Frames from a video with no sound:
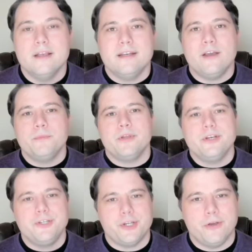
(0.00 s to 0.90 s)
Now I'm going to
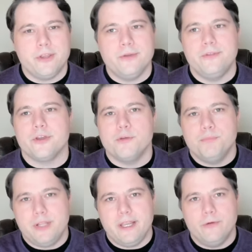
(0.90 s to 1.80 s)
show you the
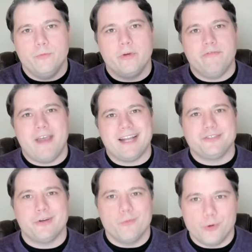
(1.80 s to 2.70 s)
complete
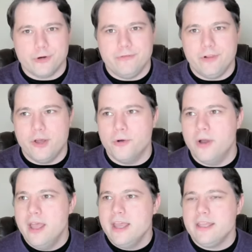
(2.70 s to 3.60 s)
refactoring workflow
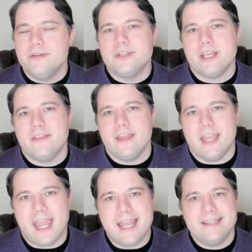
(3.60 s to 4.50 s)
using
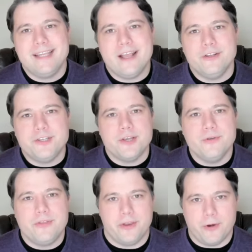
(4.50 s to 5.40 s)
the
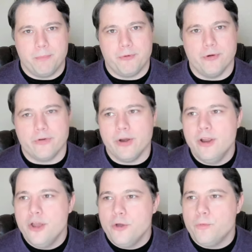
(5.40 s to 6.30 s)
Acl2 Theorem prover,
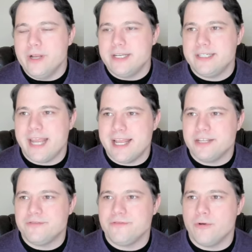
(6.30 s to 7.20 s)
which
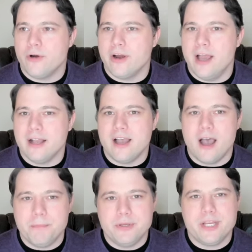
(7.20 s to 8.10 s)
stands for a
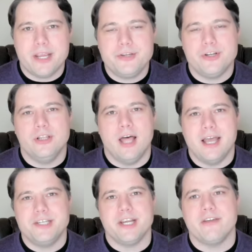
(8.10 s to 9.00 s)
computational
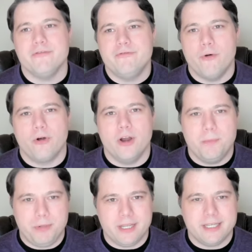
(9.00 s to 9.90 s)
logic for
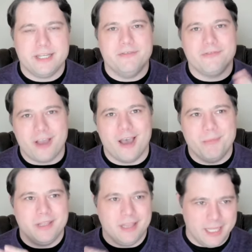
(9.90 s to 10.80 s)
applicative
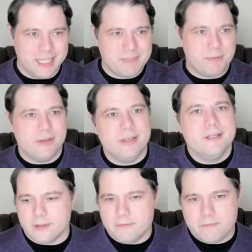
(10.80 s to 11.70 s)
common Lisp.
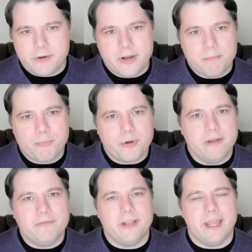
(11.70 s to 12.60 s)
But very
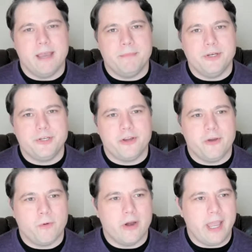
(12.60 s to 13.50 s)
briefly, I'm going to show
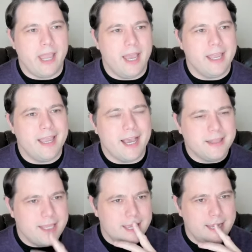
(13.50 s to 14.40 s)
you where I got
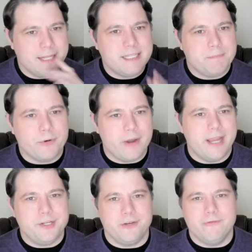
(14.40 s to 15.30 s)
the
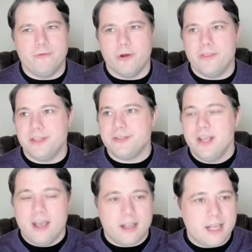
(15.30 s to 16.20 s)
inspiration for this
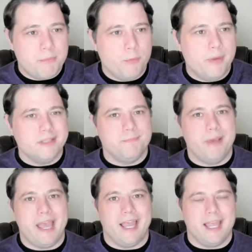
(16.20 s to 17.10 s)
a couple months
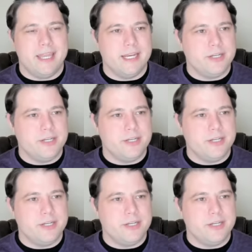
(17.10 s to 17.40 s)
back, and it